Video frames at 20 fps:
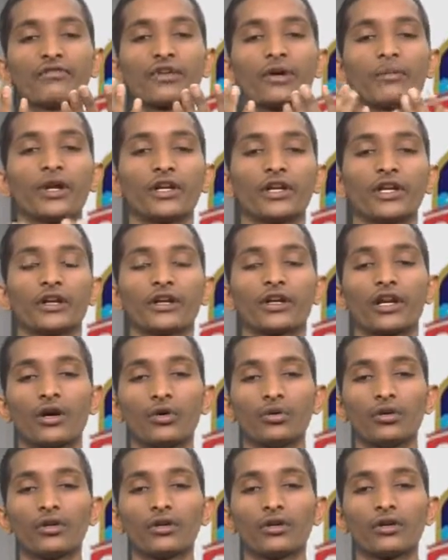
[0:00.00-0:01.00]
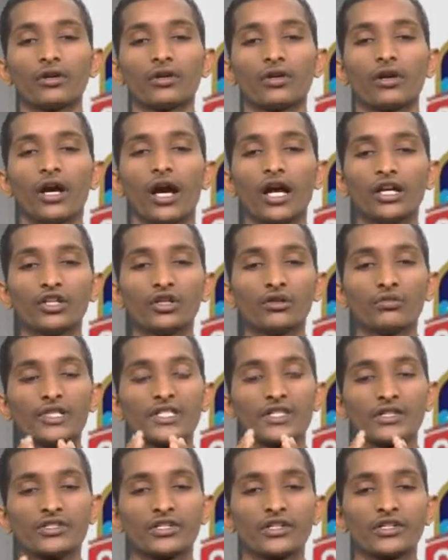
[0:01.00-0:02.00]
from underground until we
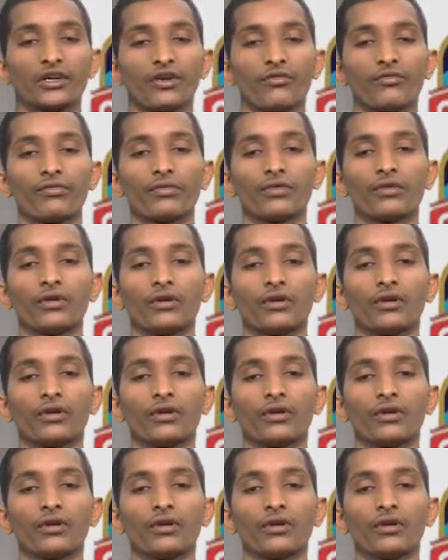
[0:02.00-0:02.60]
switch it off.